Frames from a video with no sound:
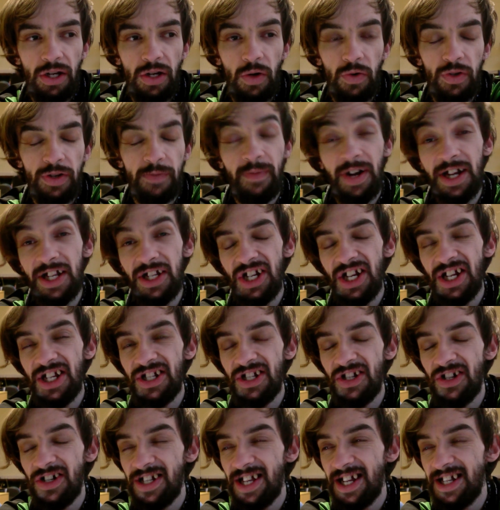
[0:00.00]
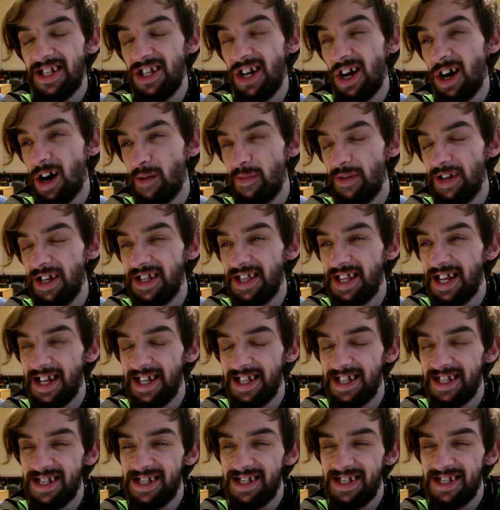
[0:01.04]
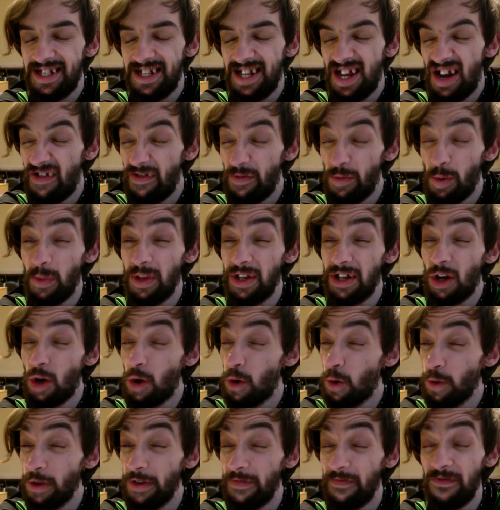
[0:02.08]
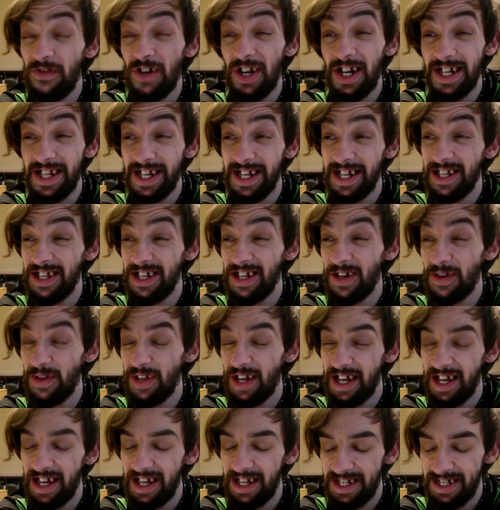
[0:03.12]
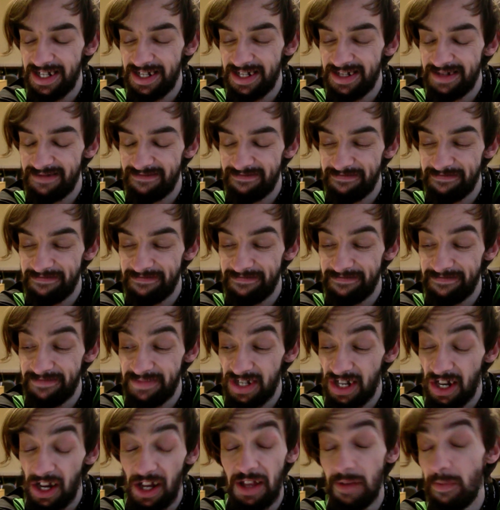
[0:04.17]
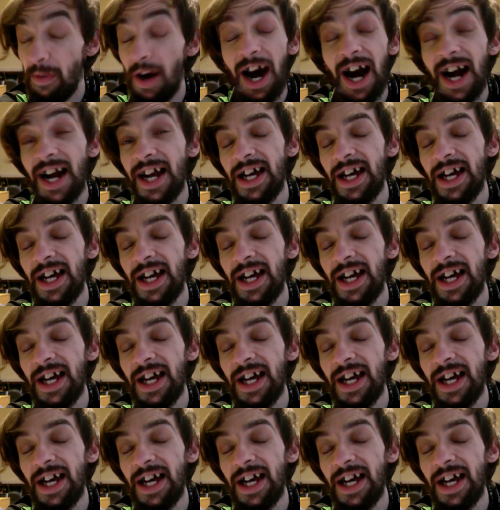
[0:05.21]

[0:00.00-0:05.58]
to Manchester and then Derby, and then everyone was cold and freezing and so they turned back.